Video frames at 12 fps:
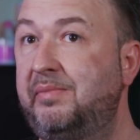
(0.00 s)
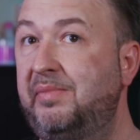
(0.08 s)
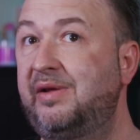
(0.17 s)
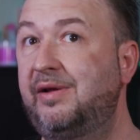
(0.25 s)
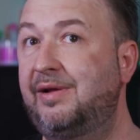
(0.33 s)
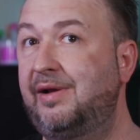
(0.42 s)

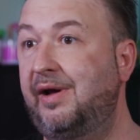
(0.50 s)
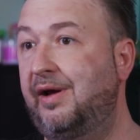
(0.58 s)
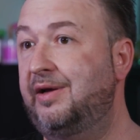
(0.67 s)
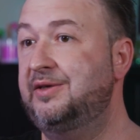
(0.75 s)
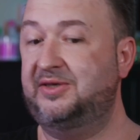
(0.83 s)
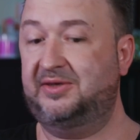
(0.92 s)
Immediately
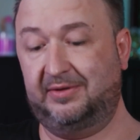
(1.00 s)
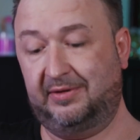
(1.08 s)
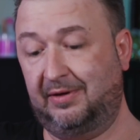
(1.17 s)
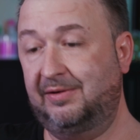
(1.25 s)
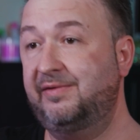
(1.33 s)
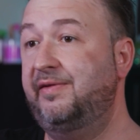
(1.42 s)
I
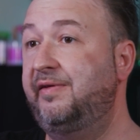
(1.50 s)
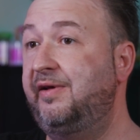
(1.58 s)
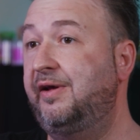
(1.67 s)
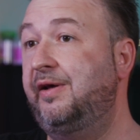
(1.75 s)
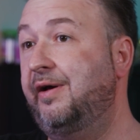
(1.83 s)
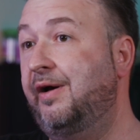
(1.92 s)
installed
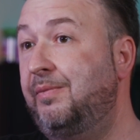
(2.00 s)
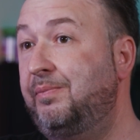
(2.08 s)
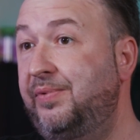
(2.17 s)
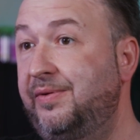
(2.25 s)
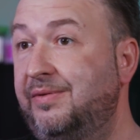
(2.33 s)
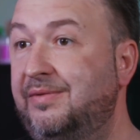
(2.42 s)
the app